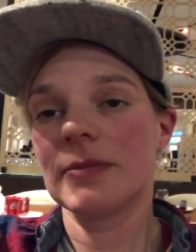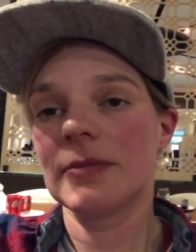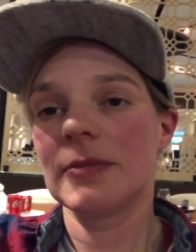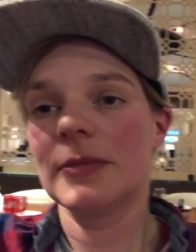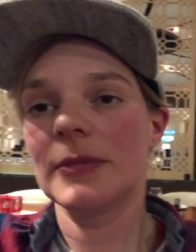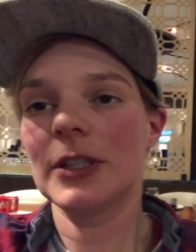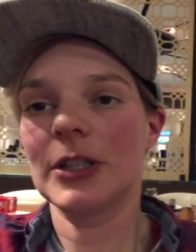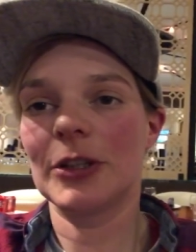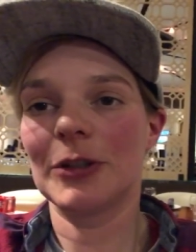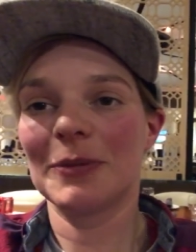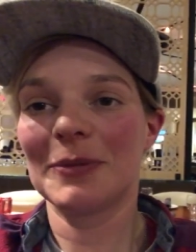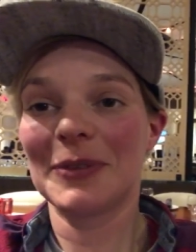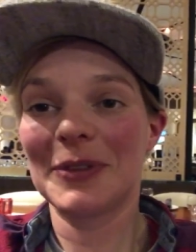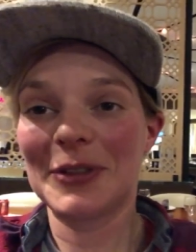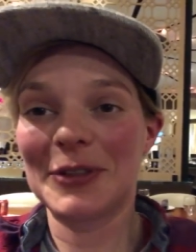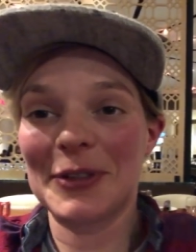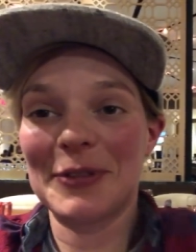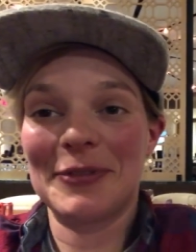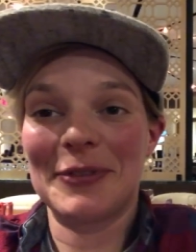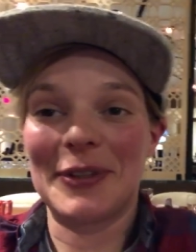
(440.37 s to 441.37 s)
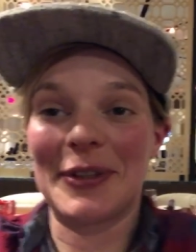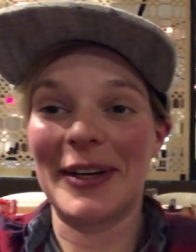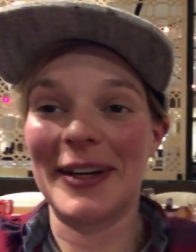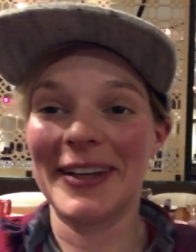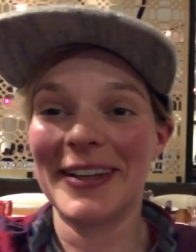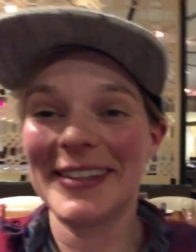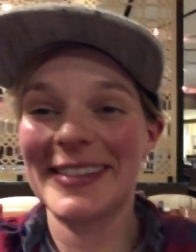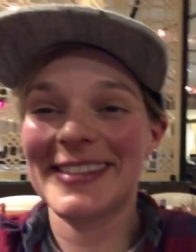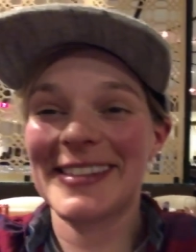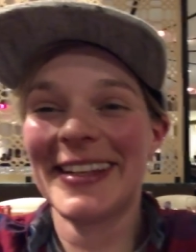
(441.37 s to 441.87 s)
you know, good for
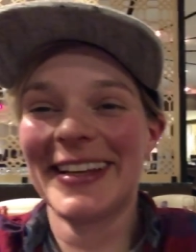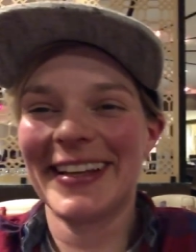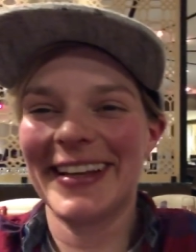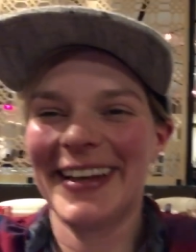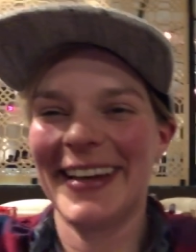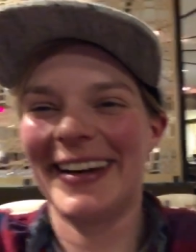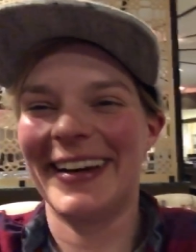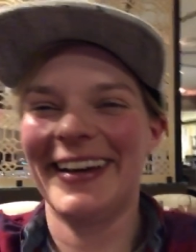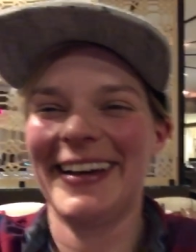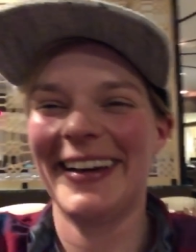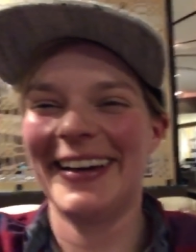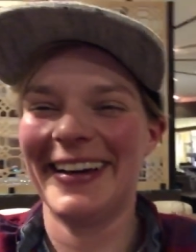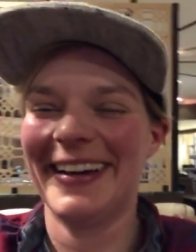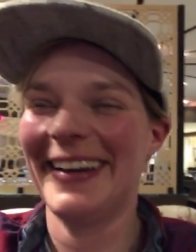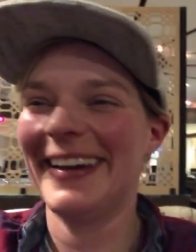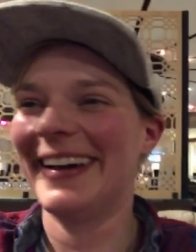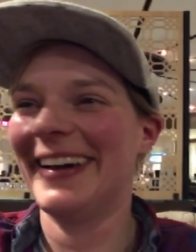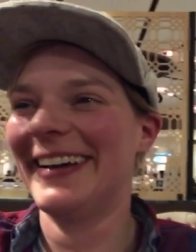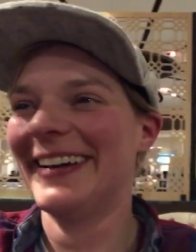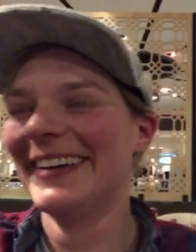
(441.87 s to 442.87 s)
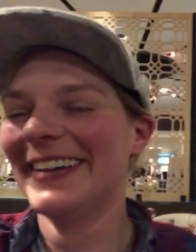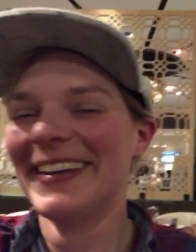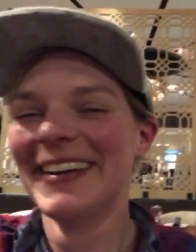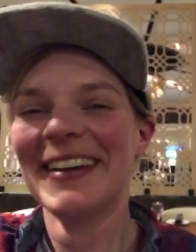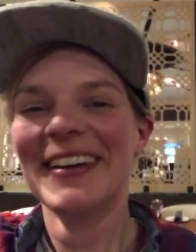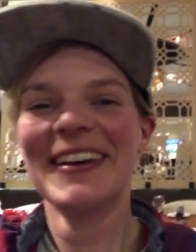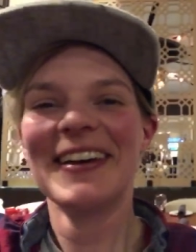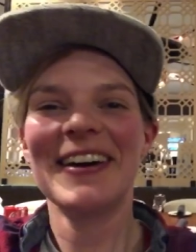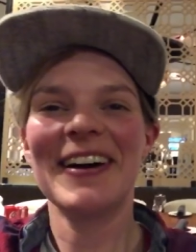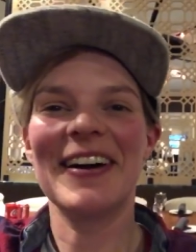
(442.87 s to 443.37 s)
us.
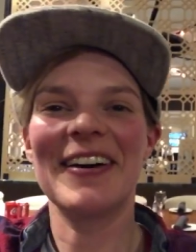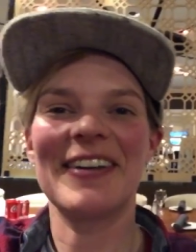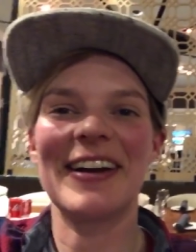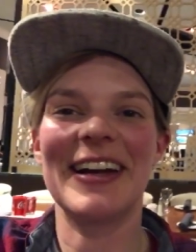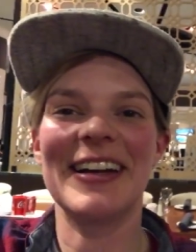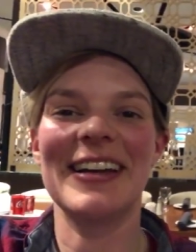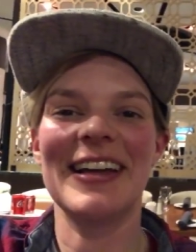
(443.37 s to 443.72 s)
All right,